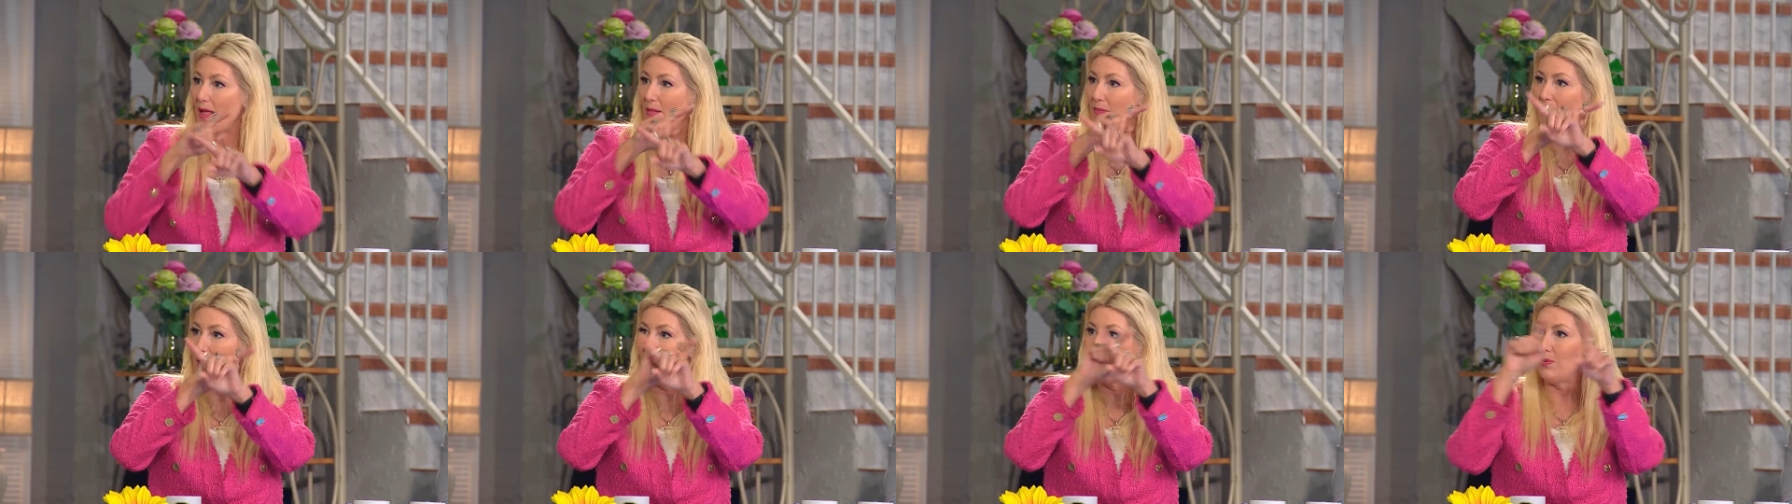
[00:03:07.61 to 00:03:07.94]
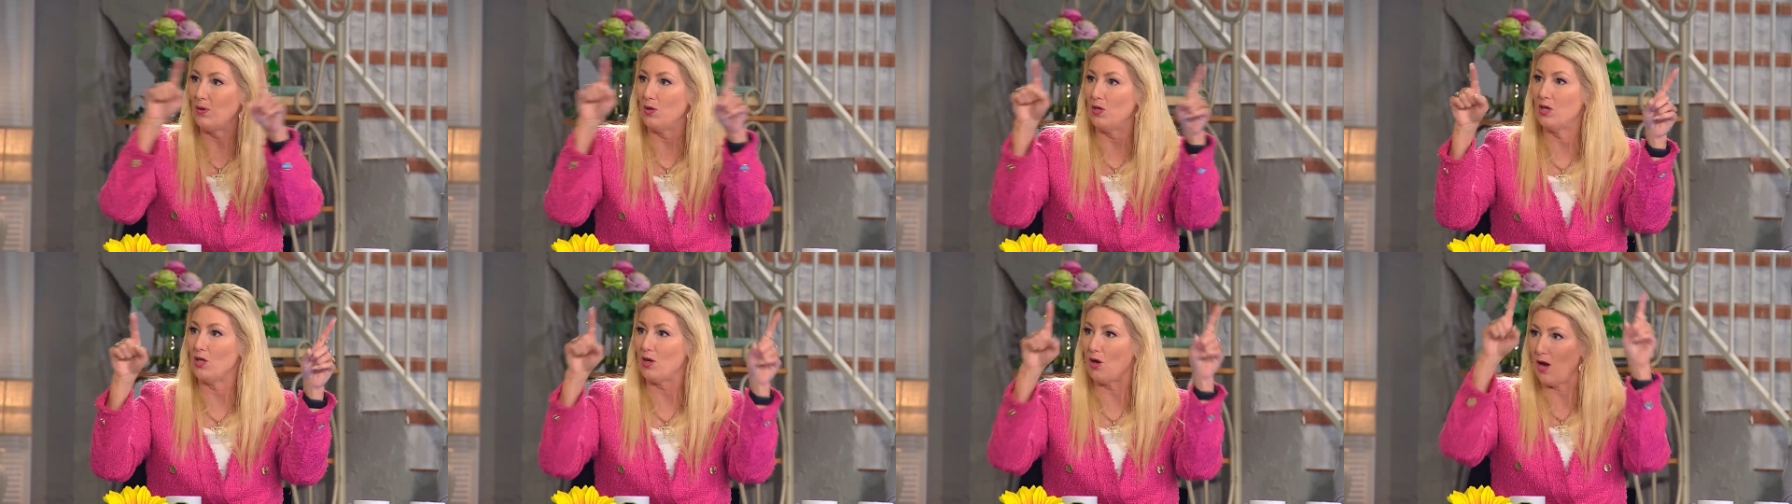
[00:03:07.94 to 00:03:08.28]
and they
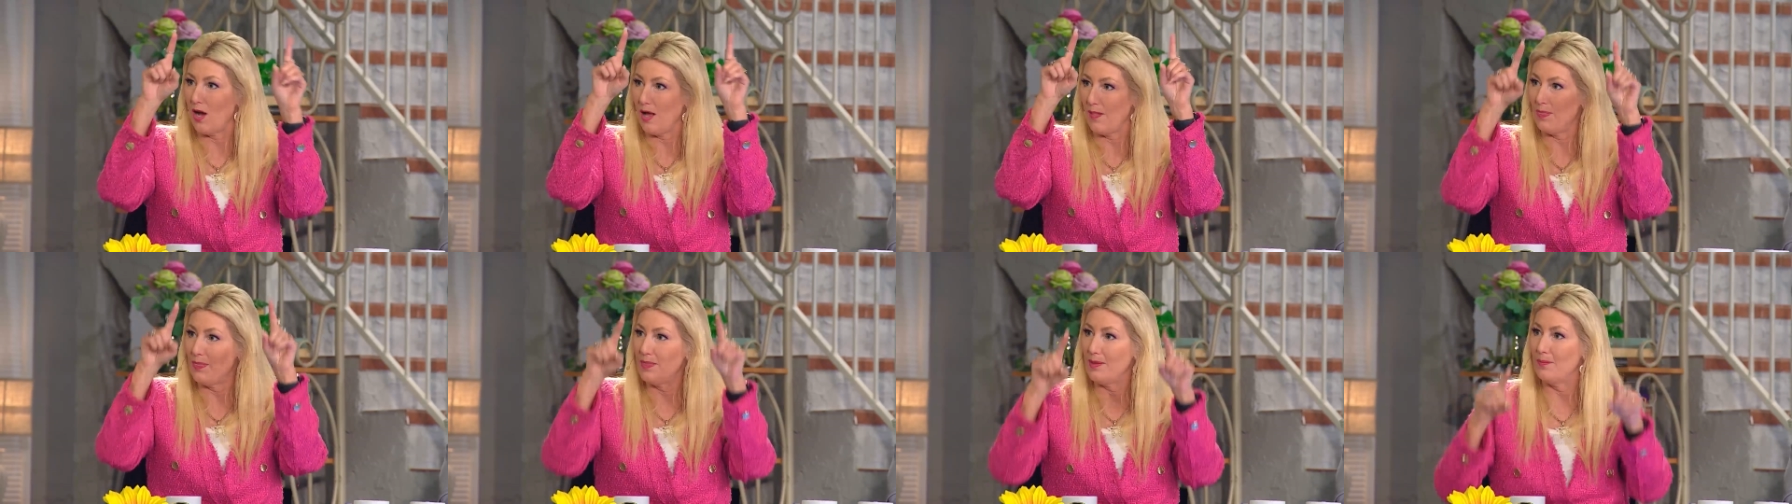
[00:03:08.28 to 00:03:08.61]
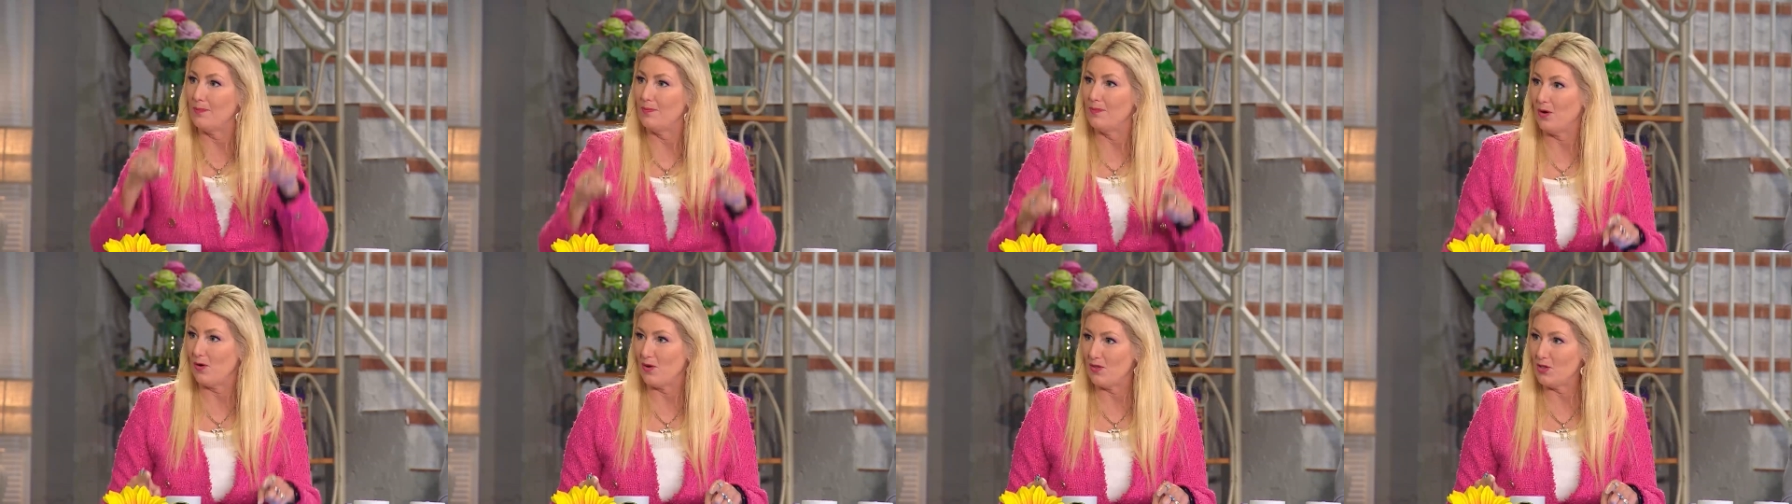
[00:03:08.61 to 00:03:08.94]
put it on
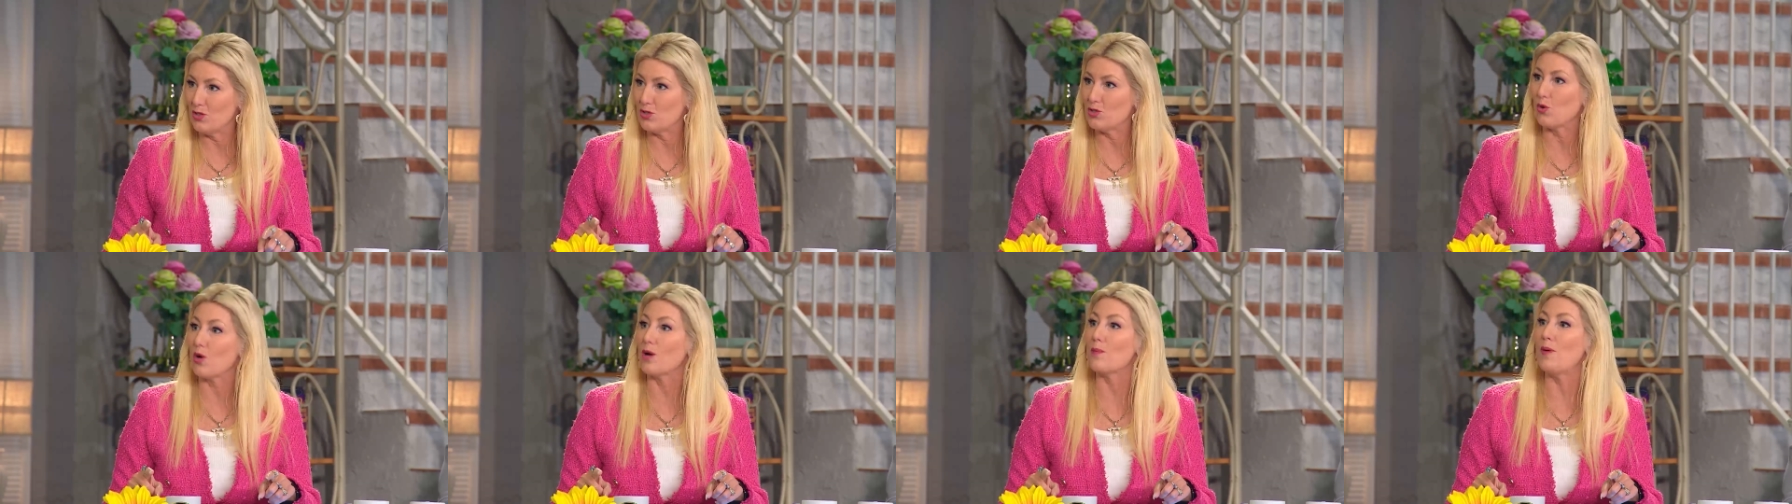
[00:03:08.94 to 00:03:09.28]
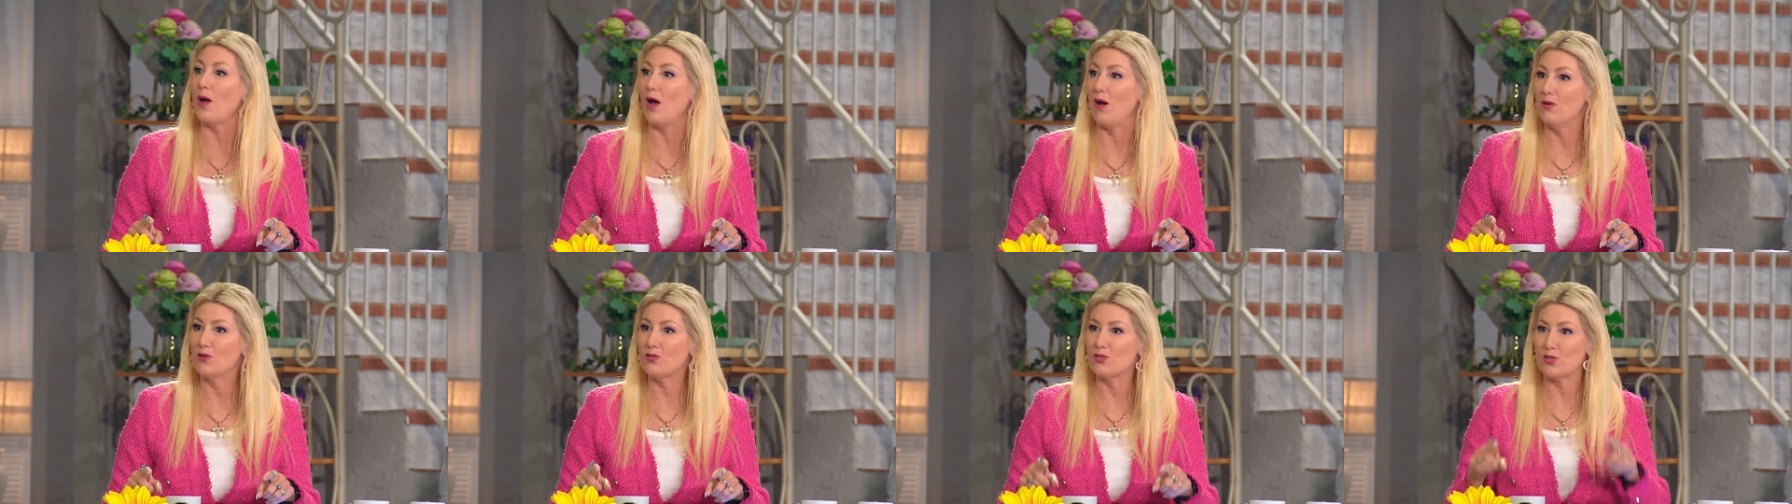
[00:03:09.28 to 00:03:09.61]
the
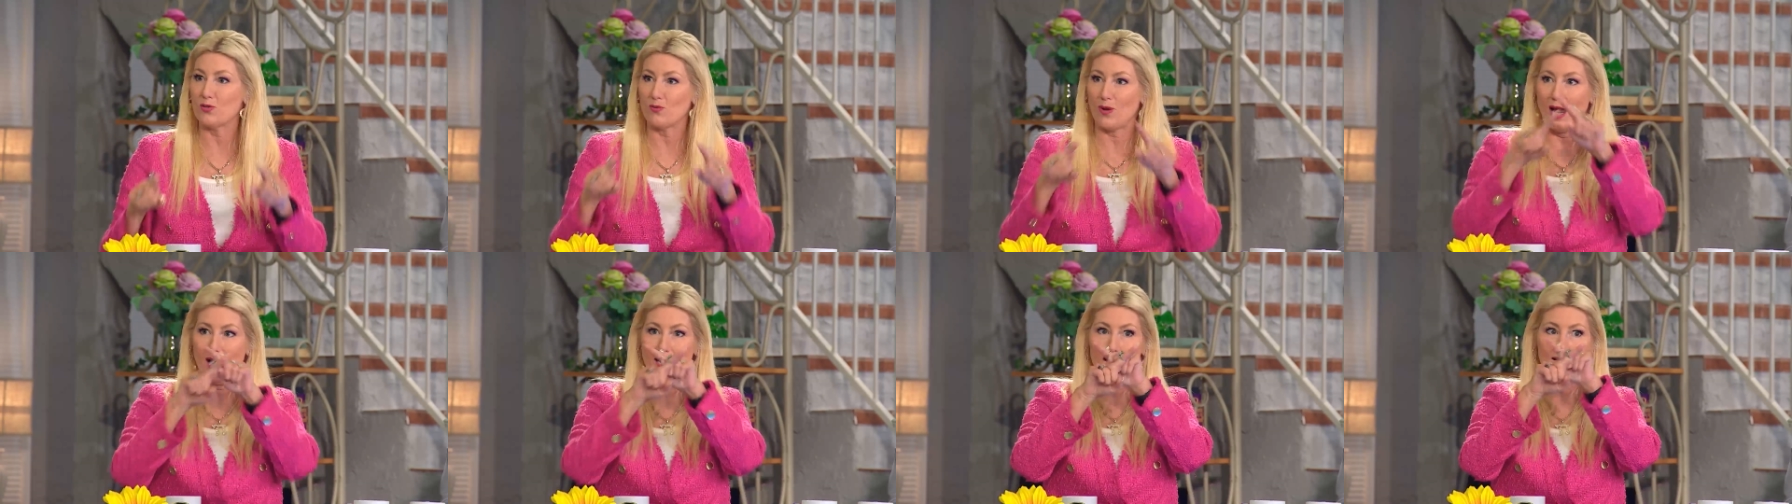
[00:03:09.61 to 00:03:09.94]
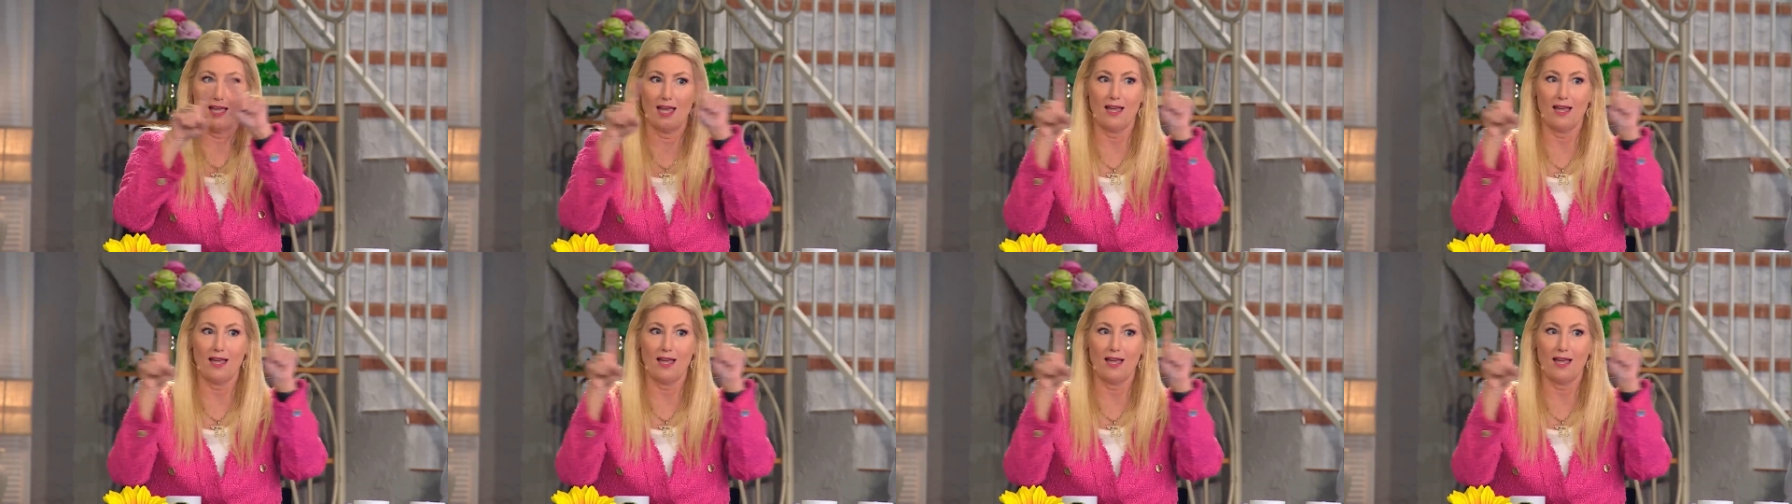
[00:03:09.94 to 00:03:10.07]
doorpost, right,